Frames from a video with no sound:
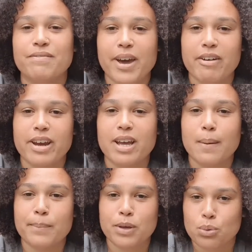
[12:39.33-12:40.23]
very
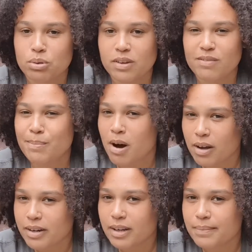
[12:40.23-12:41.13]
abusive
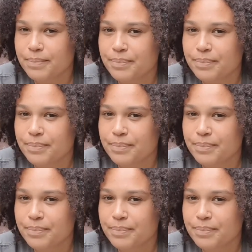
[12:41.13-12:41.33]
partner,